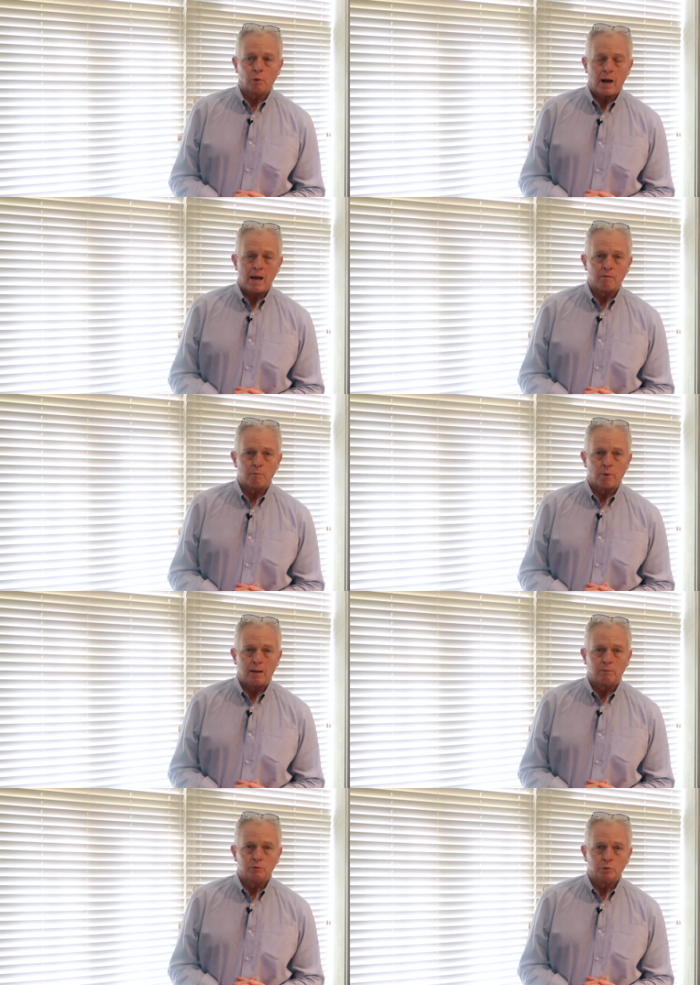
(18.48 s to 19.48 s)
we were having
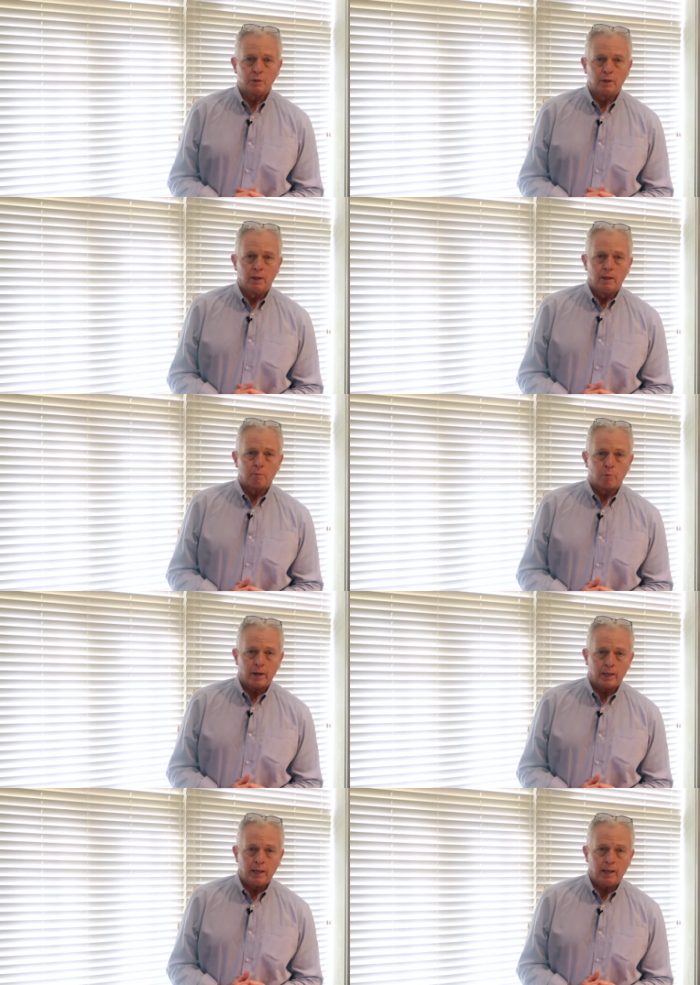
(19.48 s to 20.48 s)
problems with
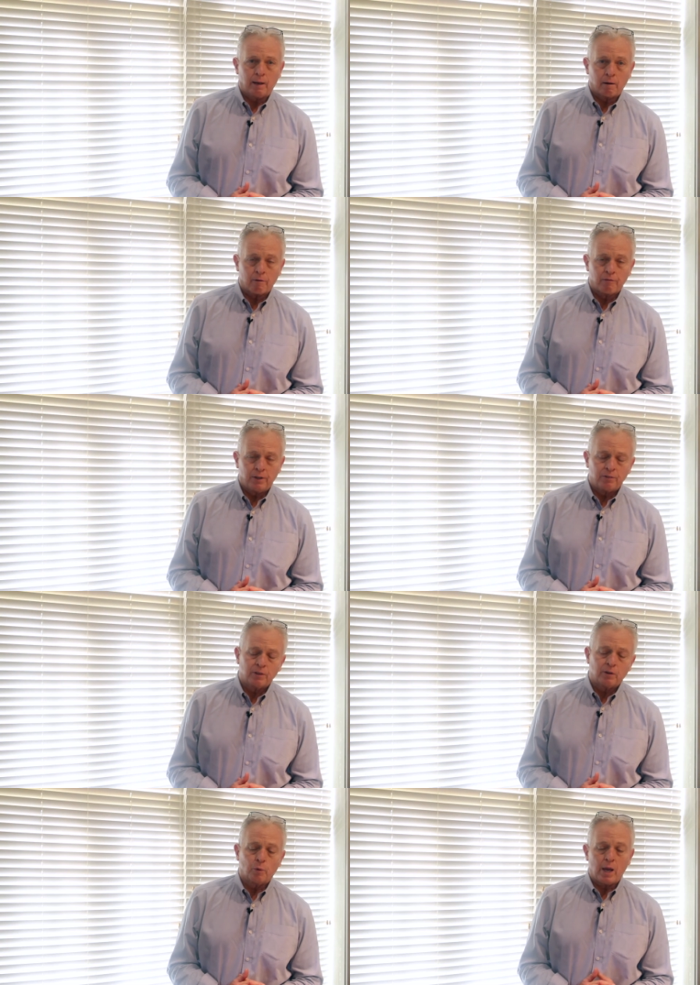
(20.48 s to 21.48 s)
break-in and our
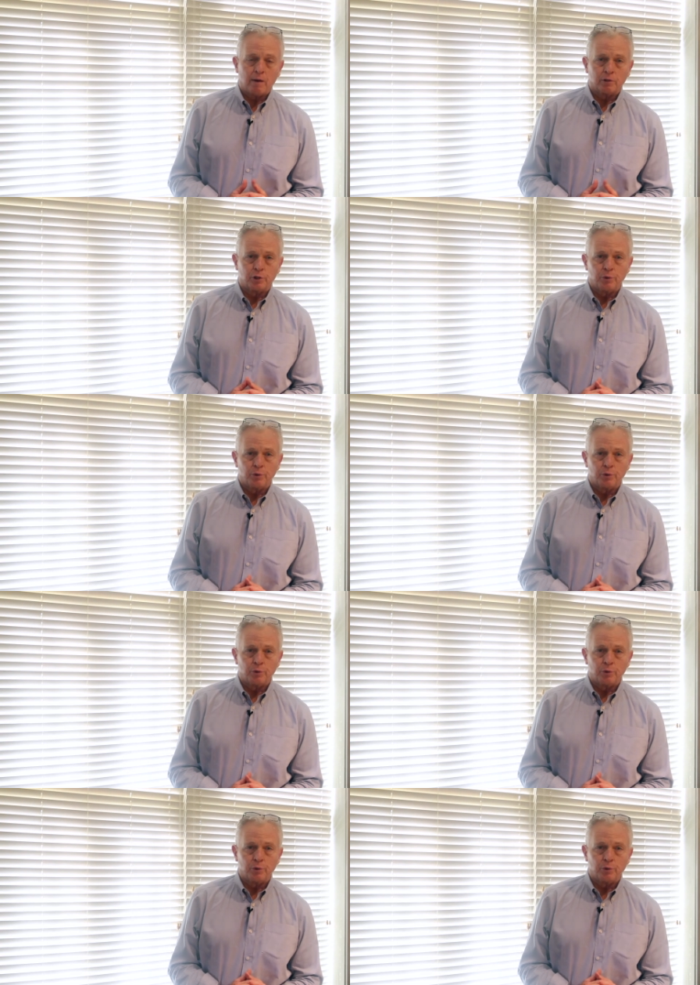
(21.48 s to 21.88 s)
fencing. We have a